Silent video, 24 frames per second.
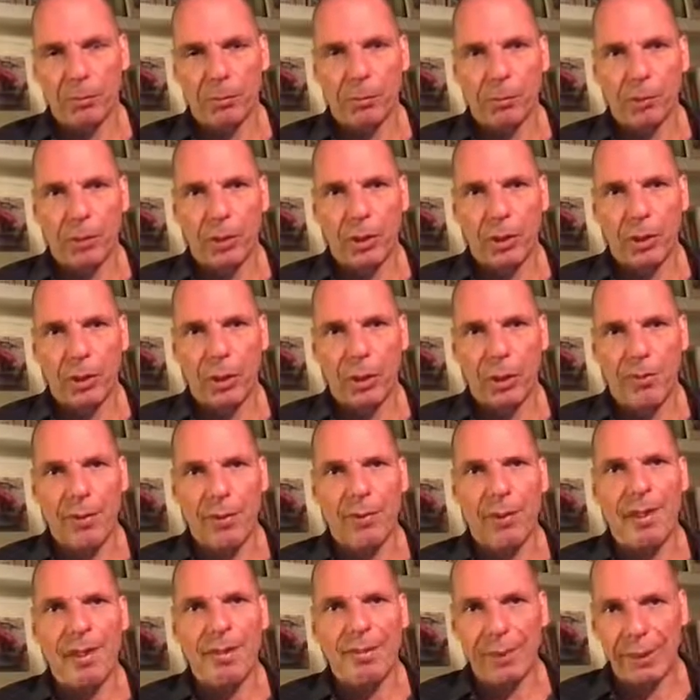We're going to have
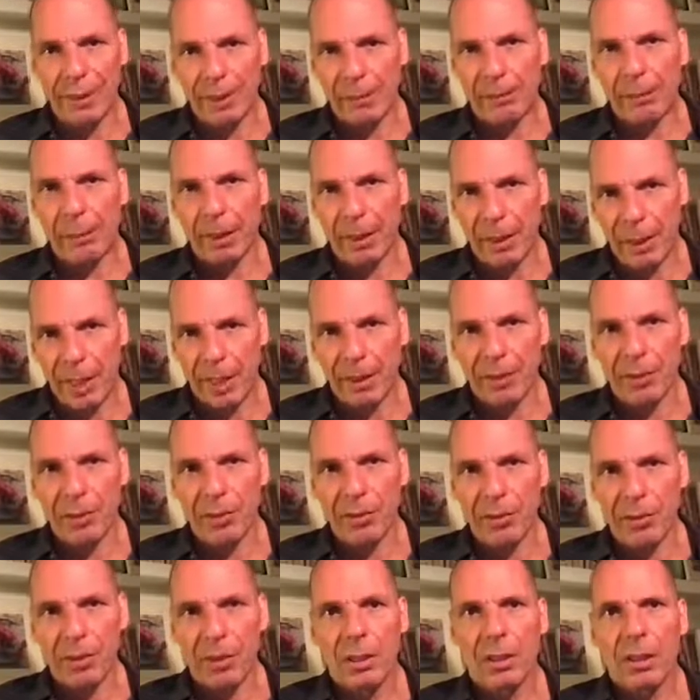an even deeper
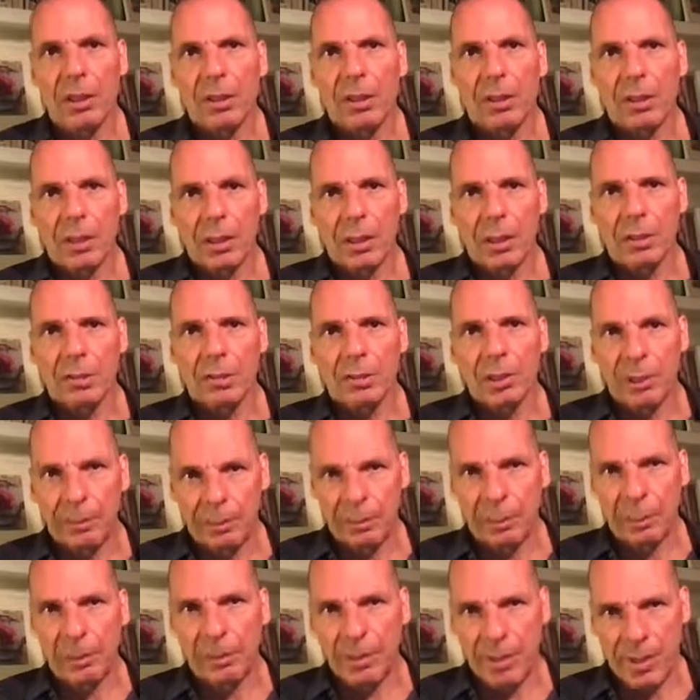crisis, a deeper
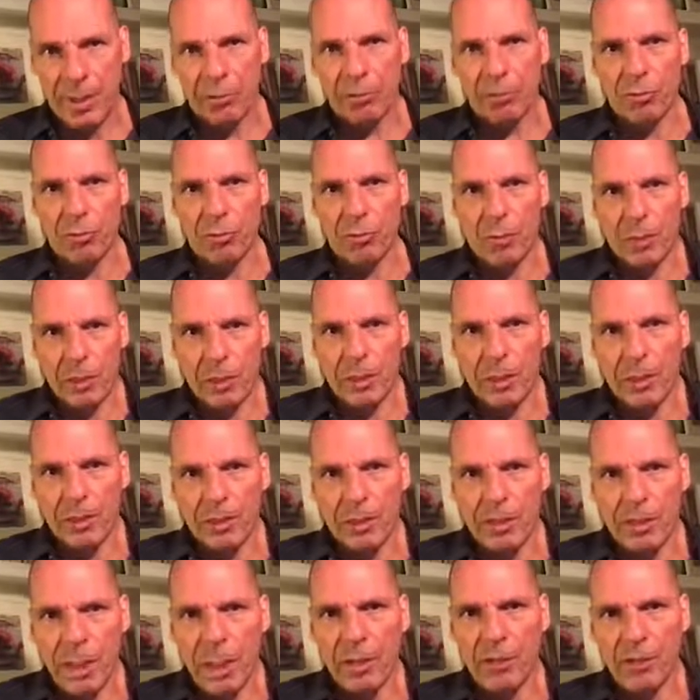recession
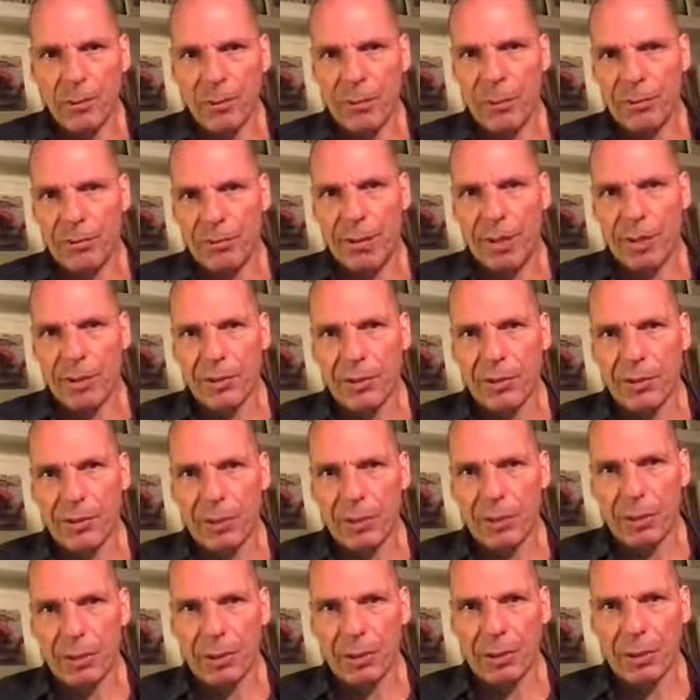with tangible effects
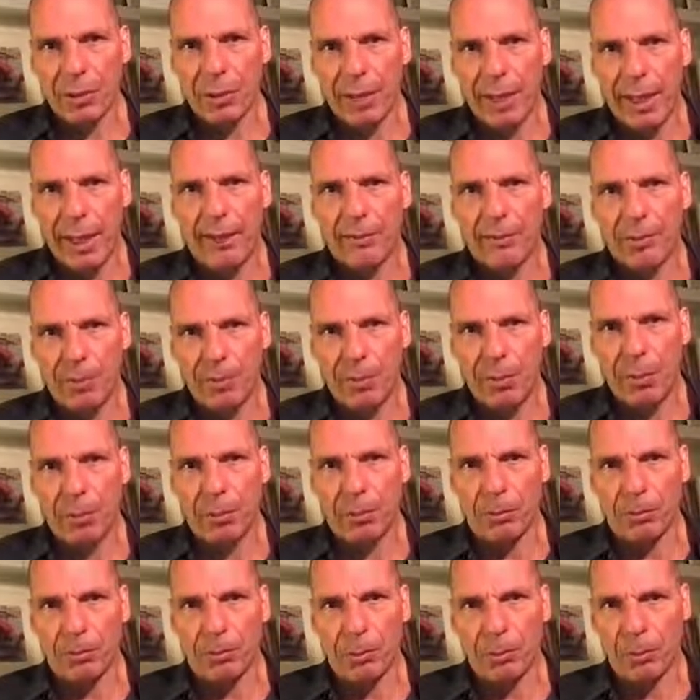on the lives of
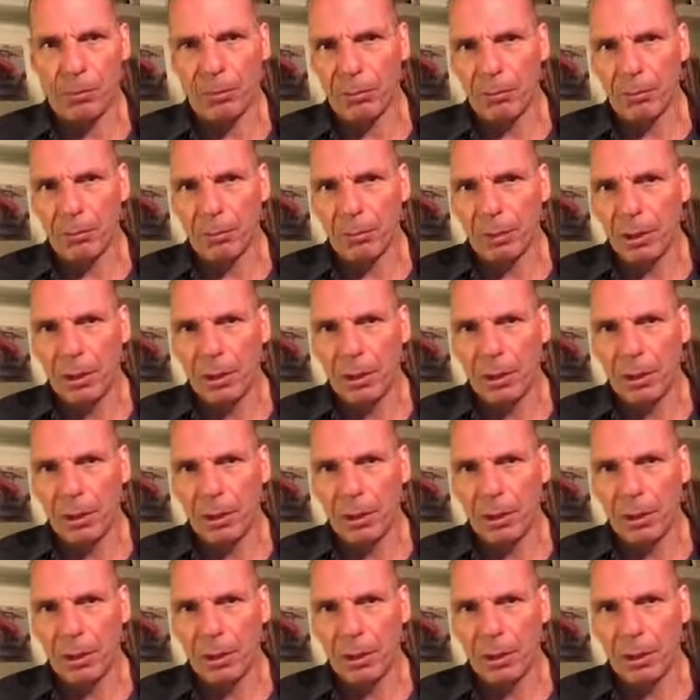people from